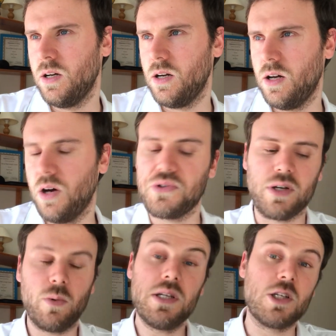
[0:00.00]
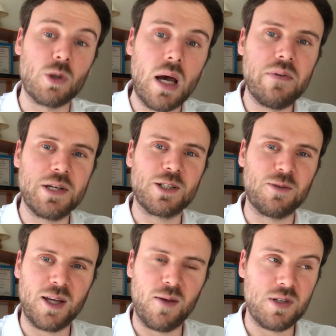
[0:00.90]
a lot and when he's driving
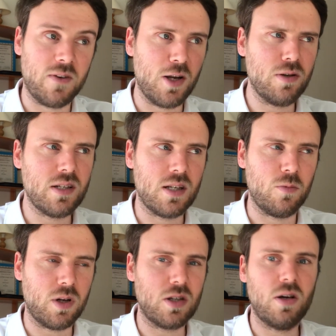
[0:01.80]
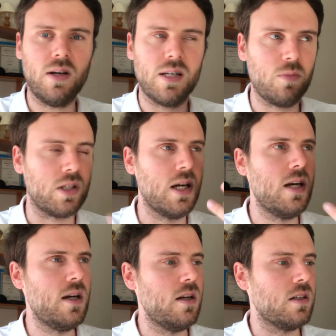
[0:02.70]
sometimes if I look at him we're not talking but
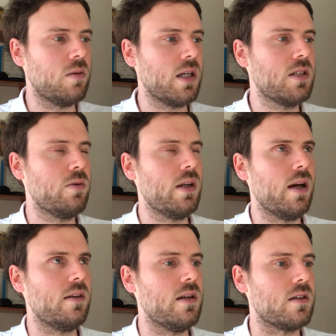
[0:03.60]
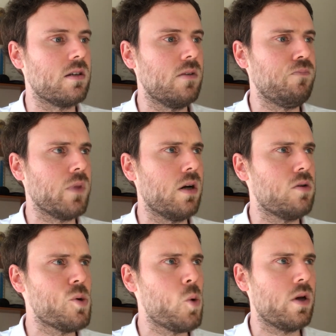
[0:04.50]
someone like he's doing like this
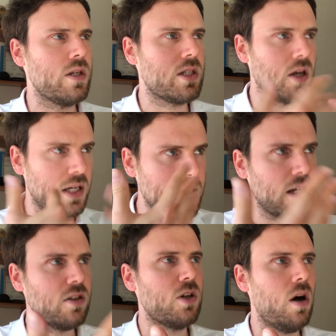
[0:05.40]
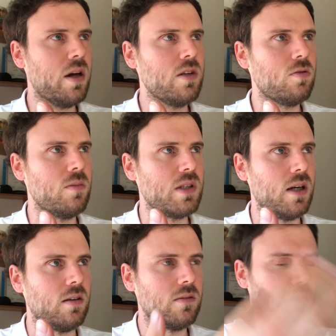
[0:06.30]
he's, he's kind of talking to
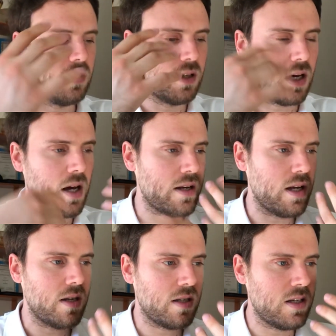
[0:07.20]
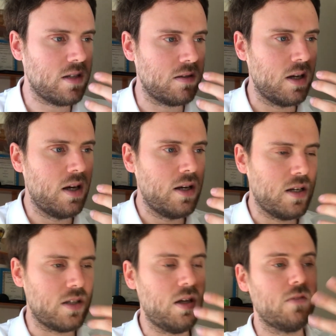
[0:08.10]
himself and, and he's
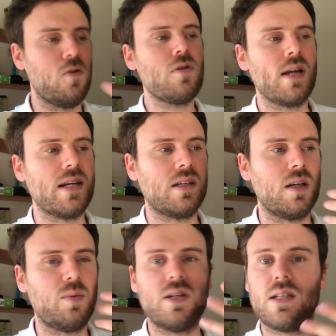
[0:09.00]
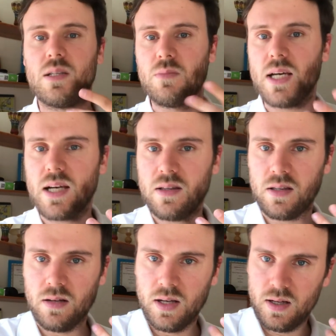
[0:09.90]
he's not vocalizing it but he's making